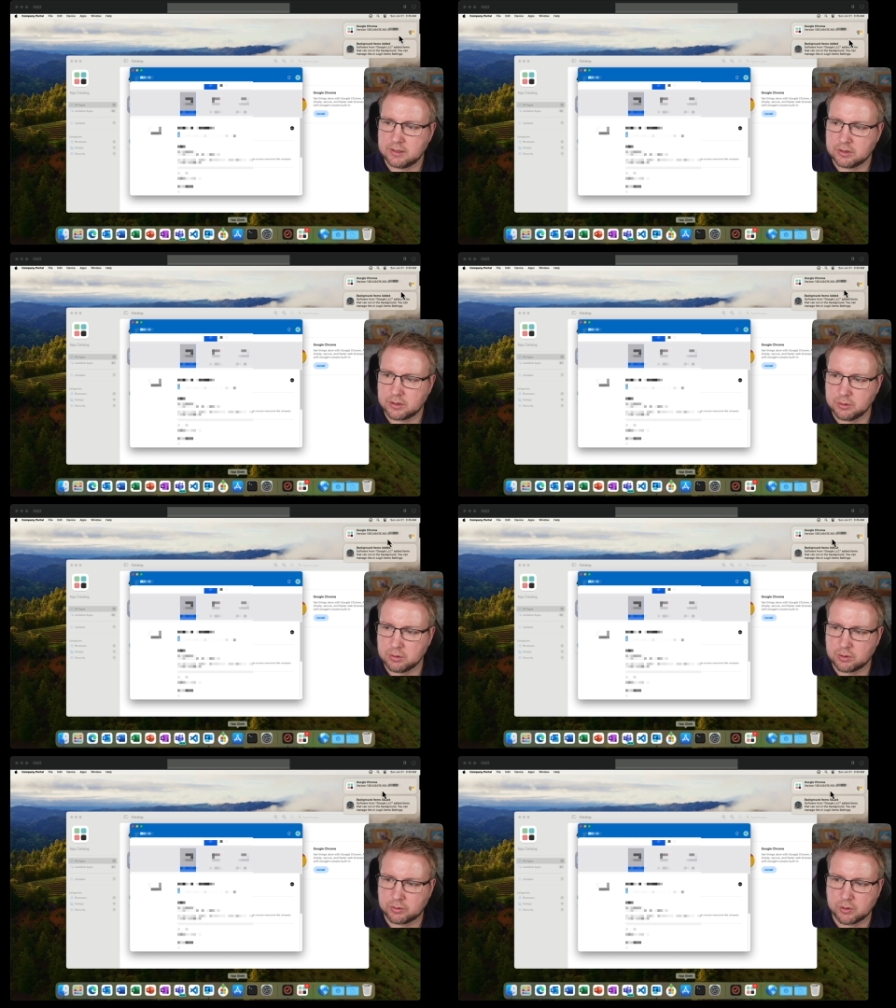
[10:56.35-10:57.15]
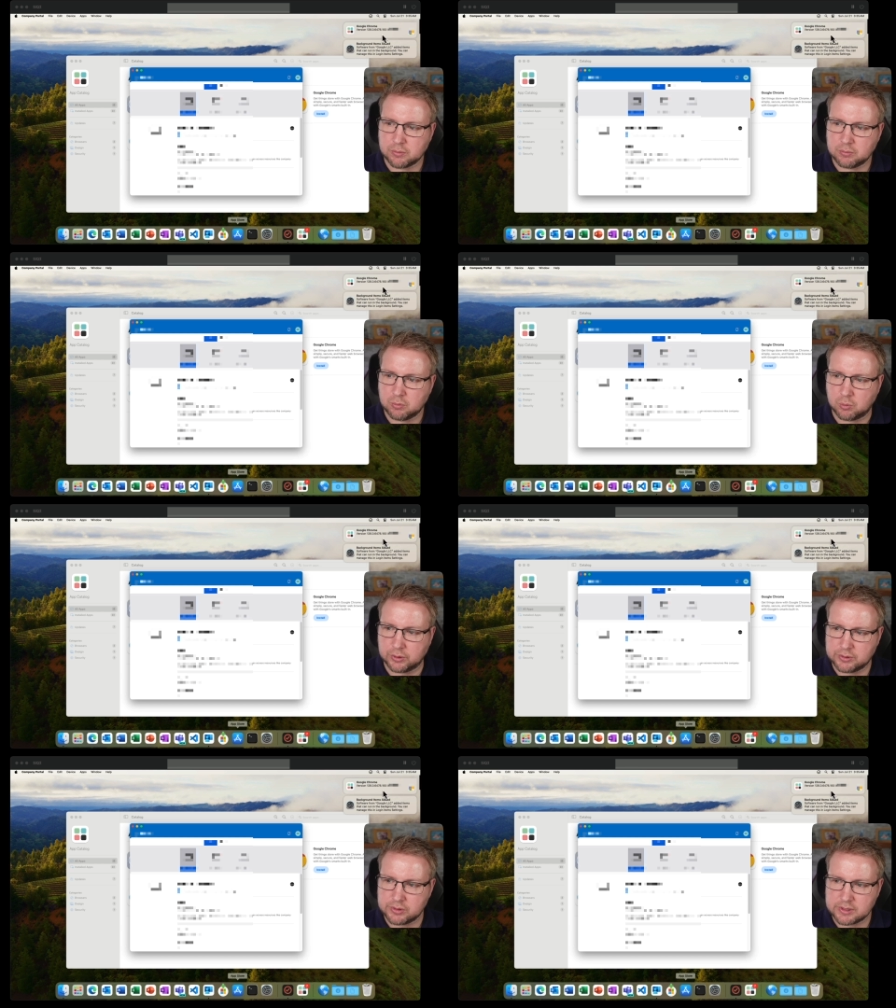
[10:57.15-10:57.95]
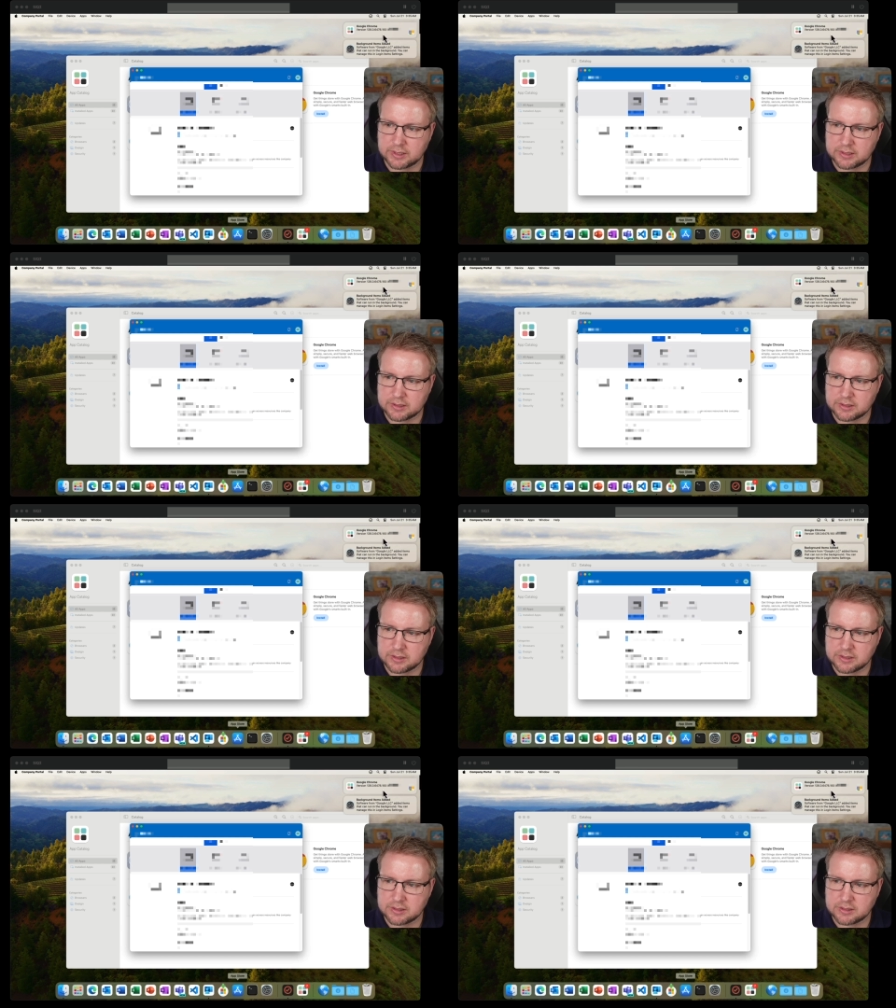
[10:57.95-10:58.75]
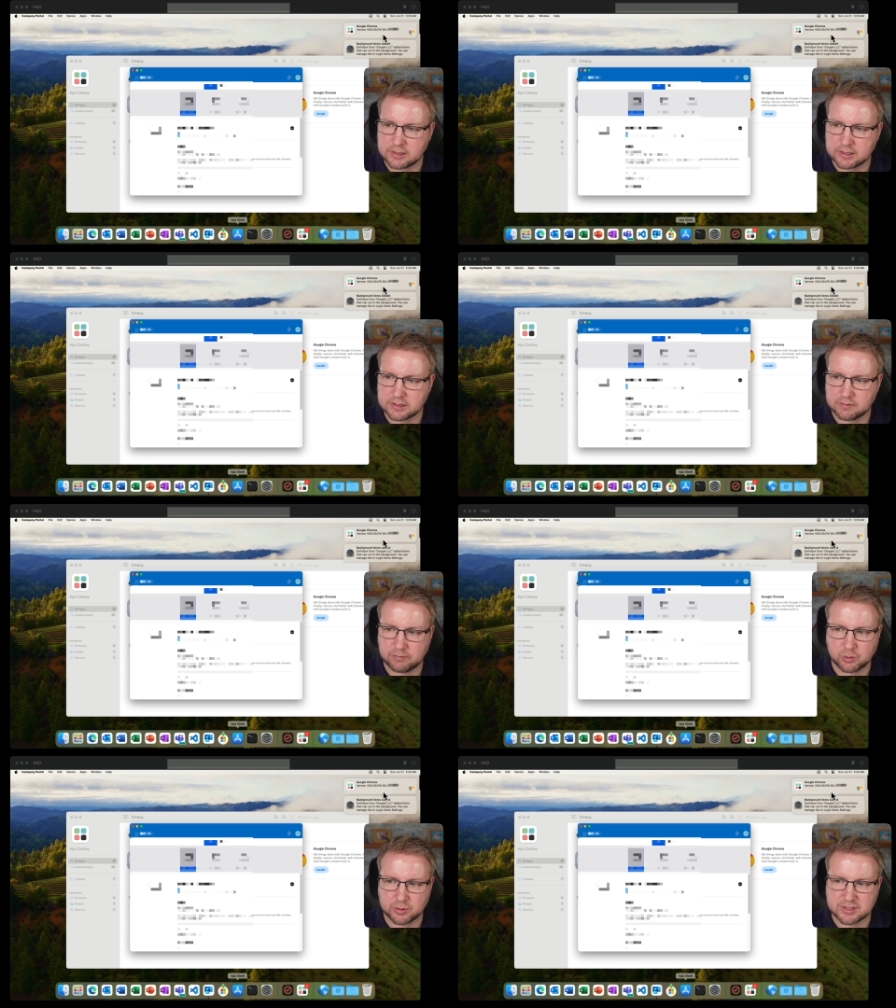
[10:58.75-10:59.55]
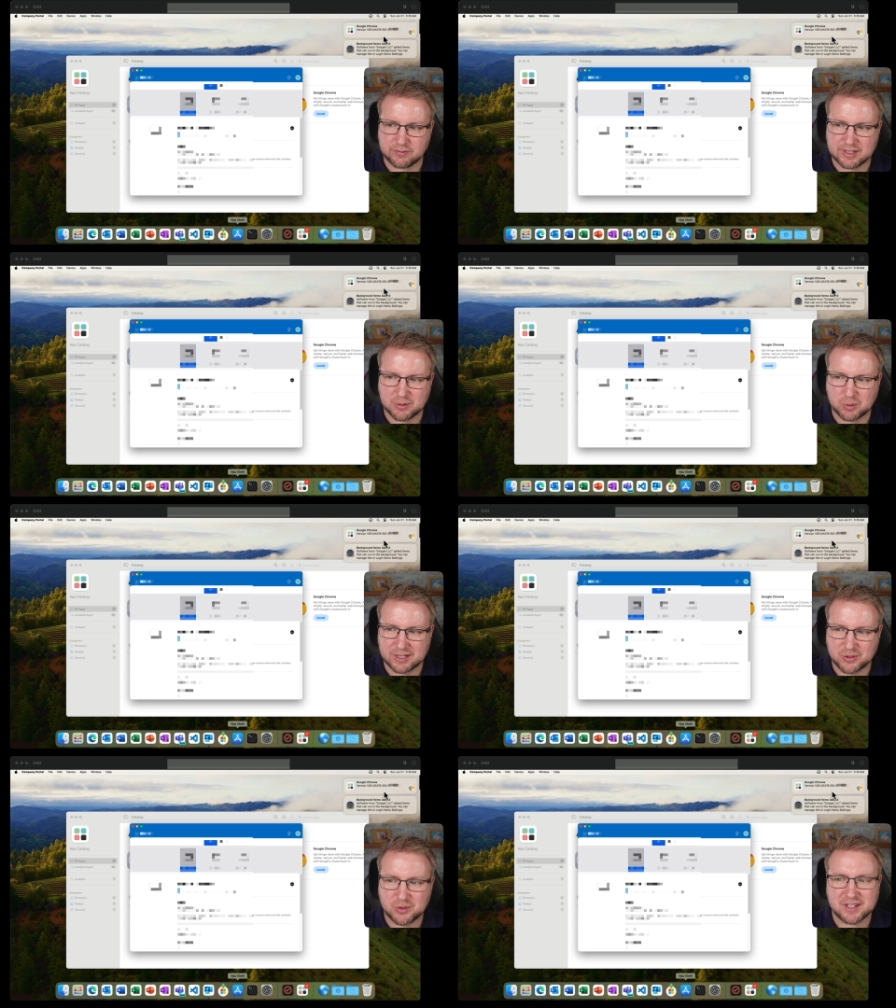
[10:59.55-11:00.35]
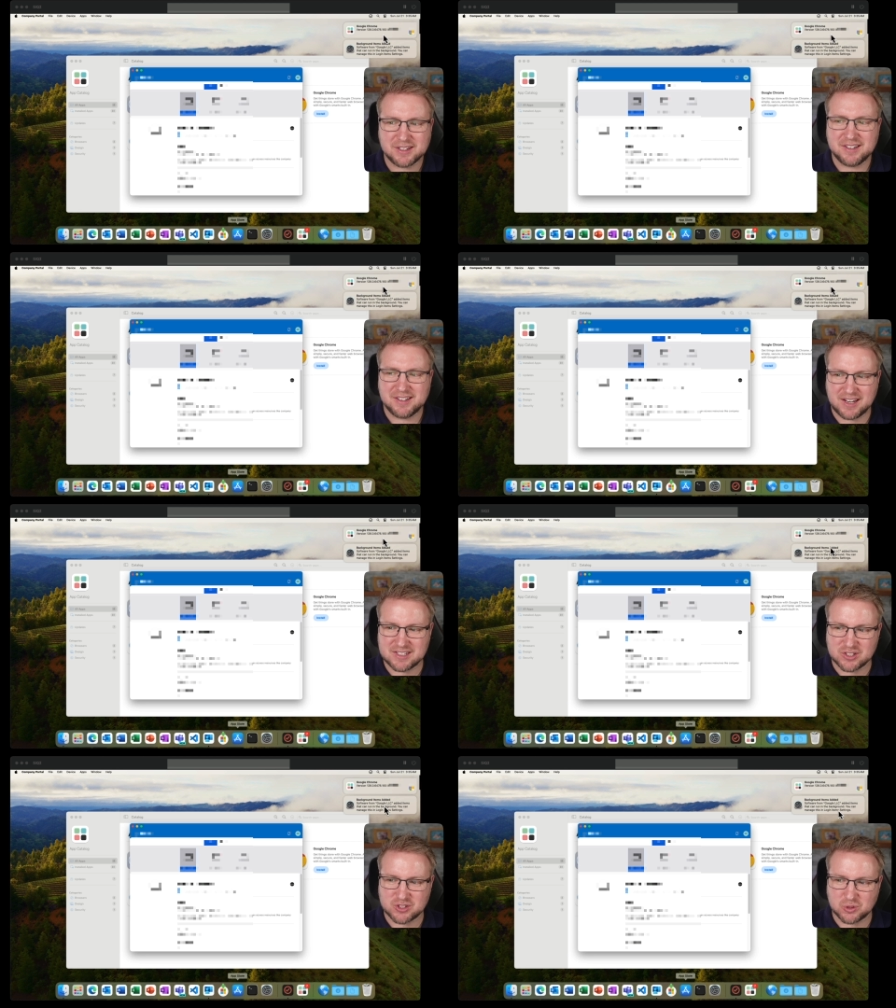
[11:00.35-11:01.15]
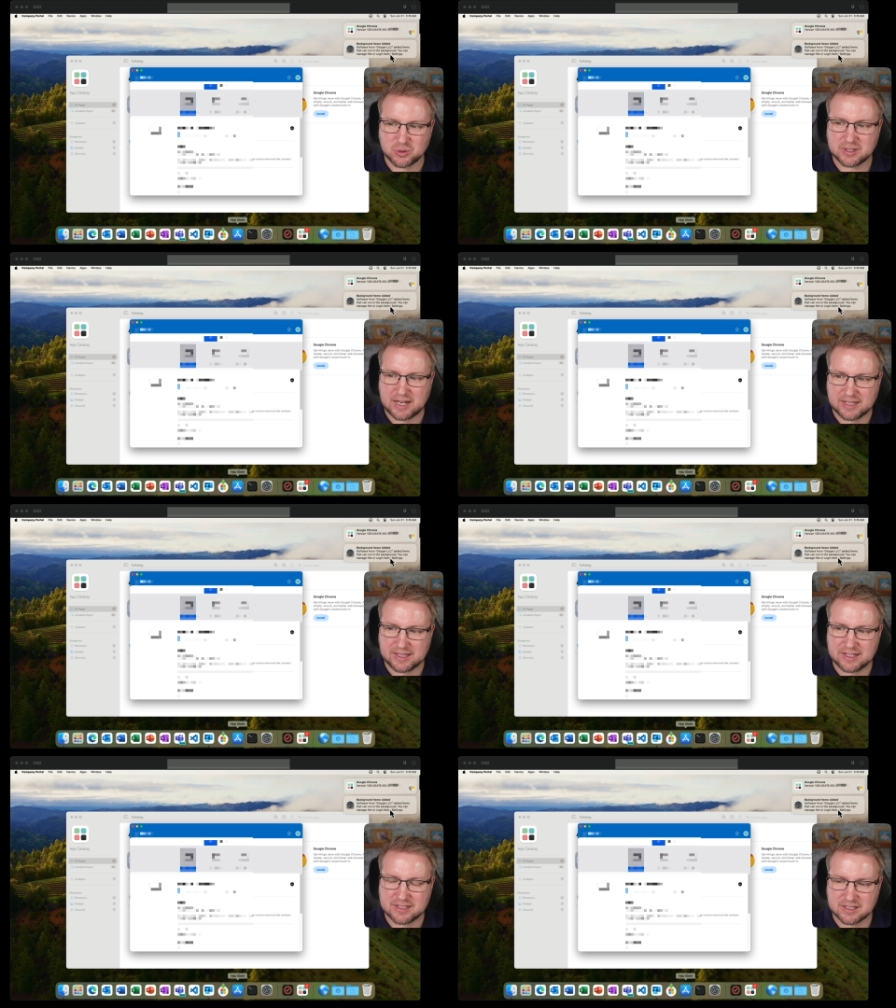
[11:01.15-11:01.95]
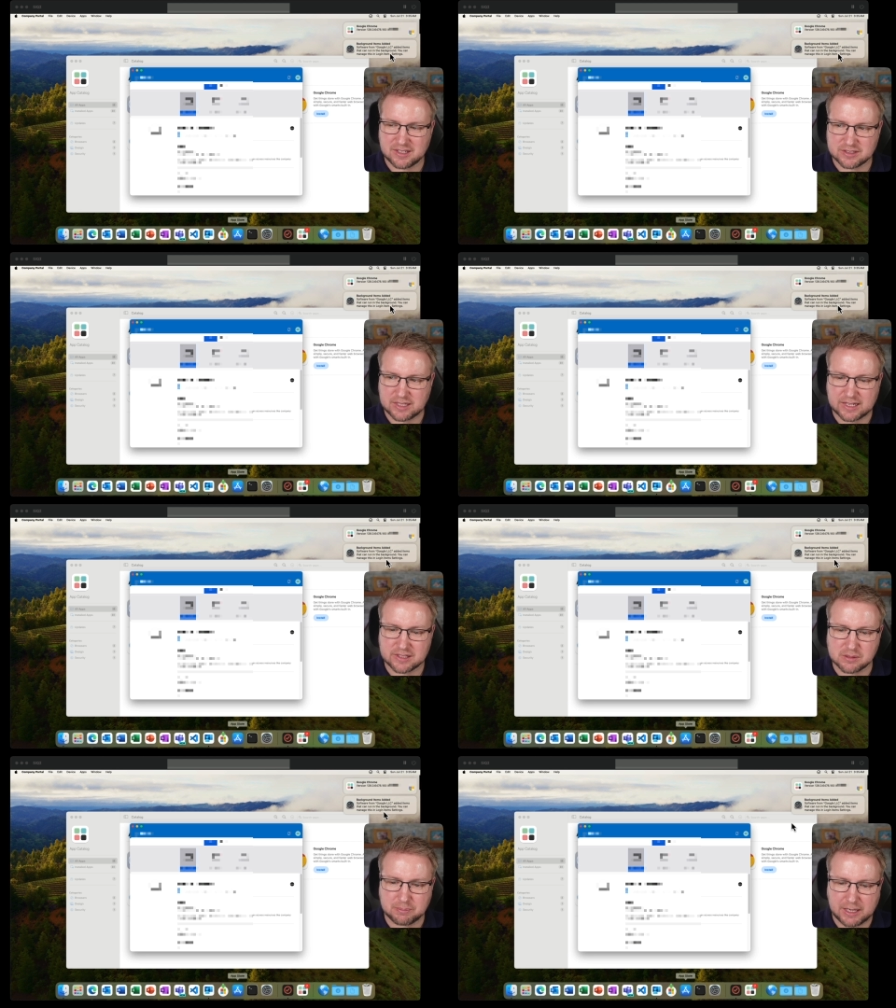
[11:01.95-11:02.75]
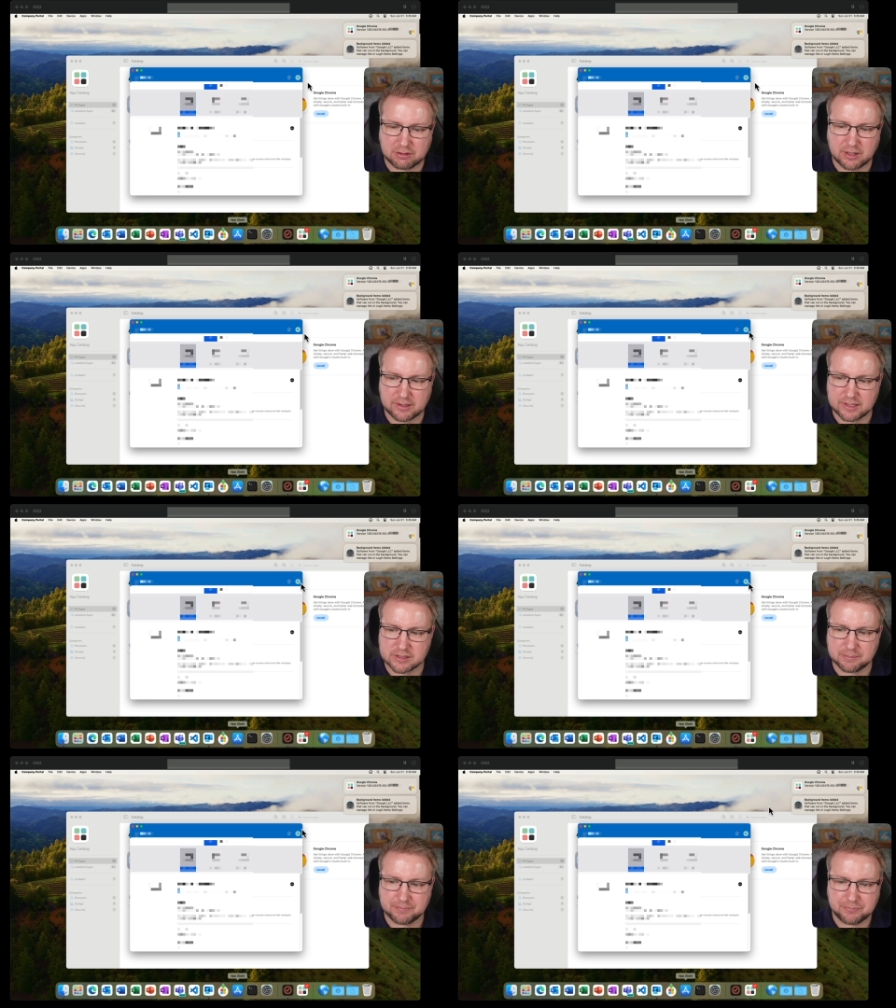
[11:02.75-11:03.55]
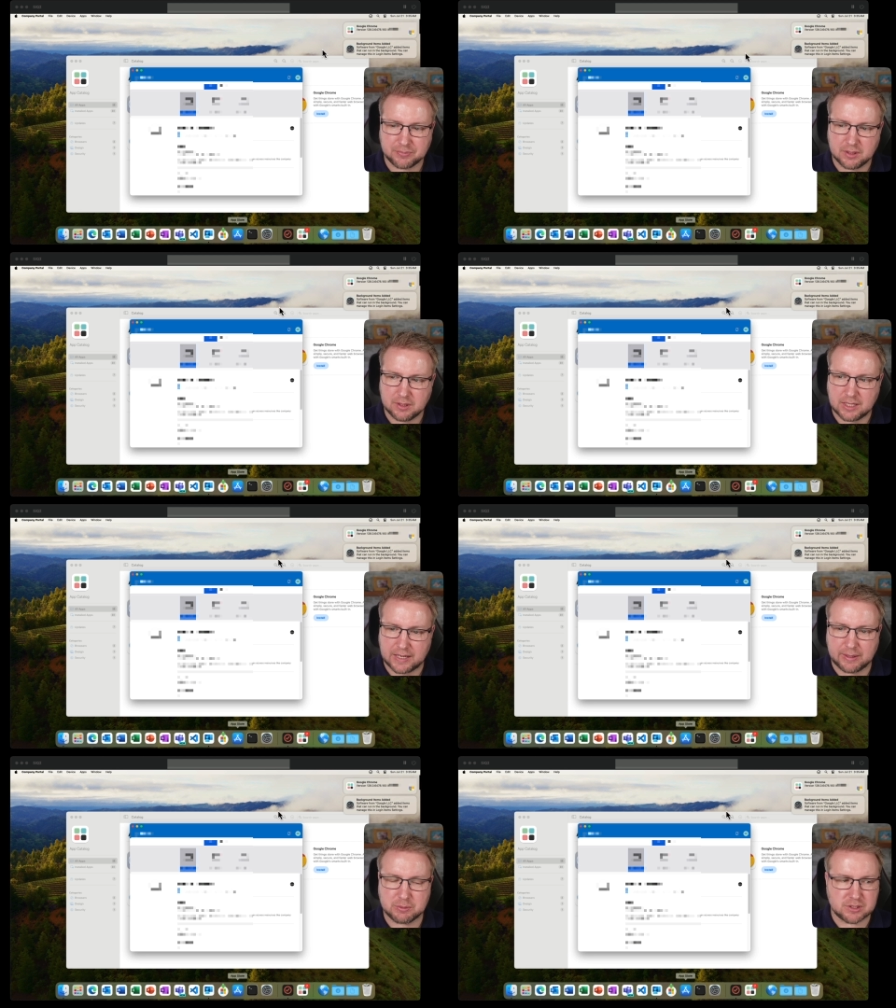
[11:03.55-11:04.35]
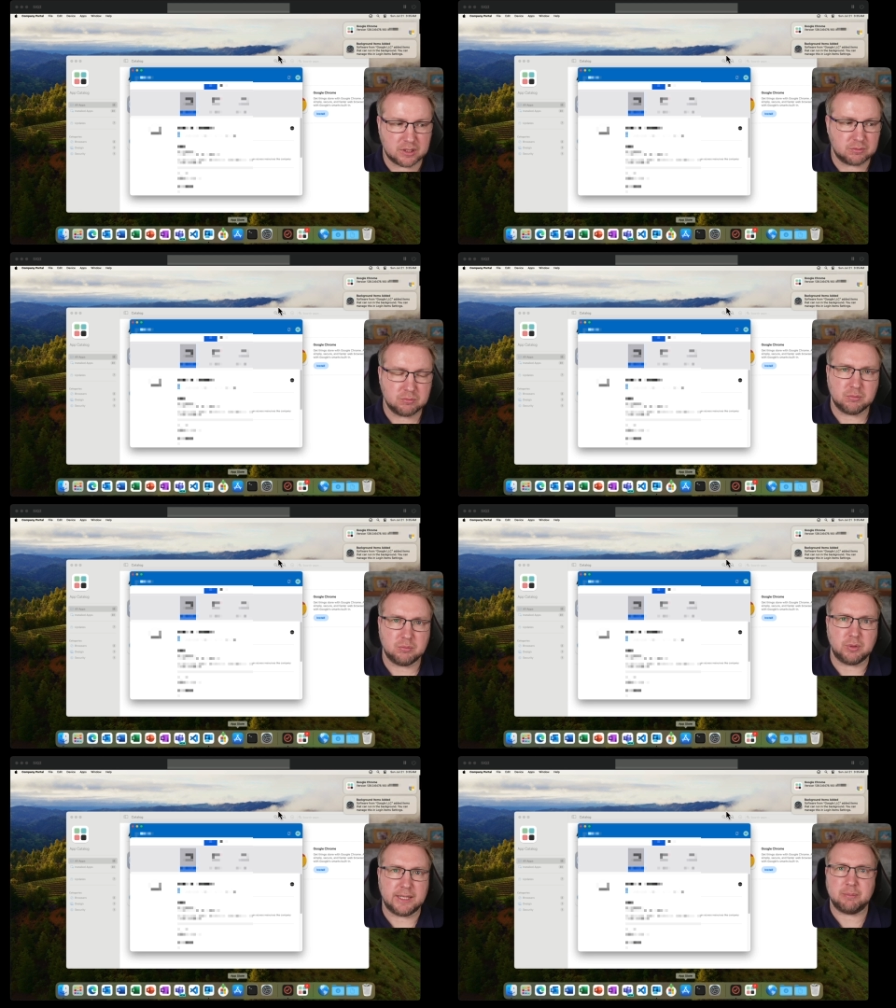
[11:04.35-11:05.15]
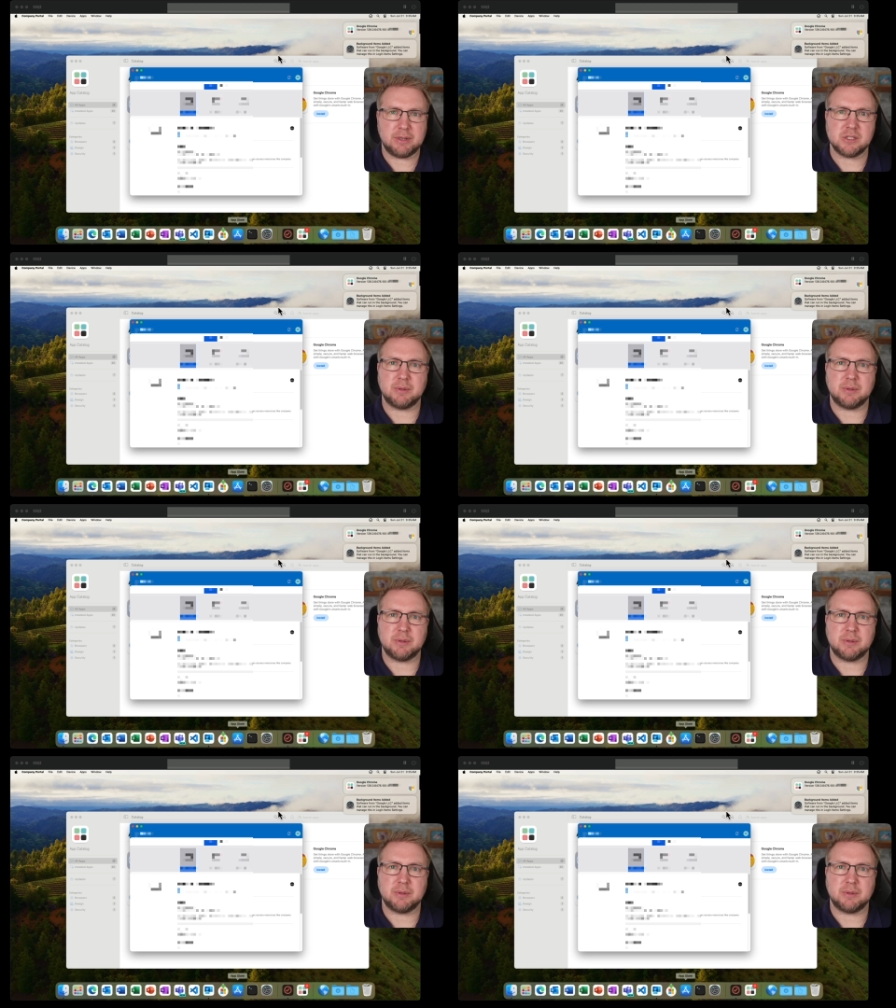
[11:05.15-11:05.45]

Google Chrome one two six six four seven eight one eight three is installed, and then it's, it's added a background item. And that was done without me doing